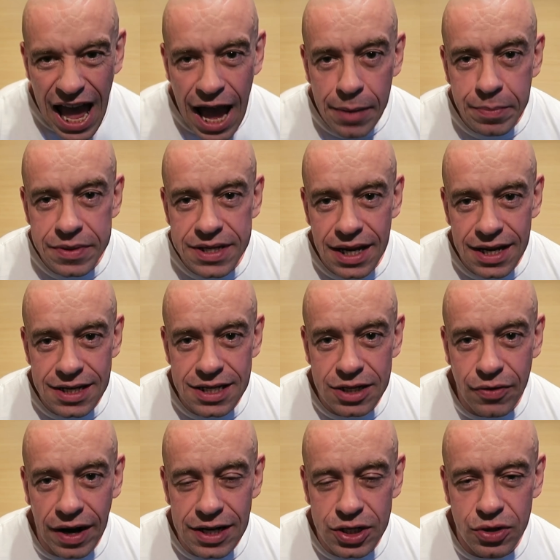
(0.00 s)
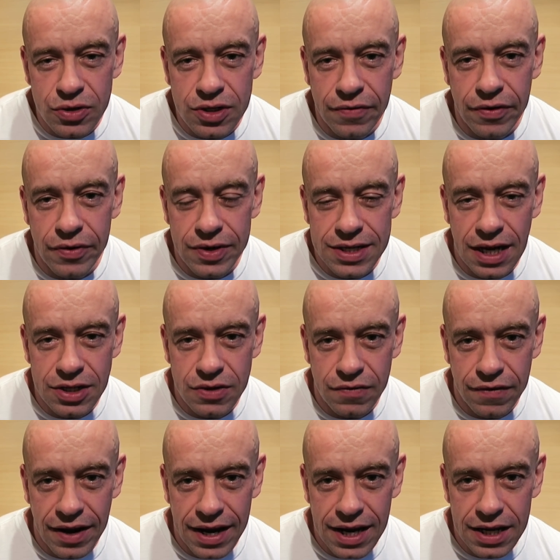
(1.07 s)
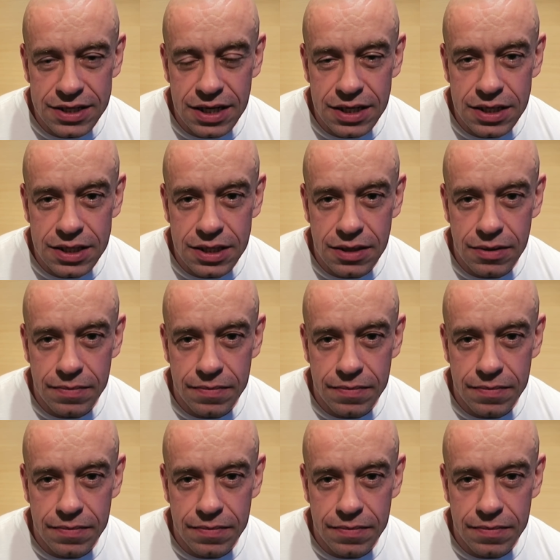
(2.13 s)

Hemp seeds, great source of your essential fatty acids.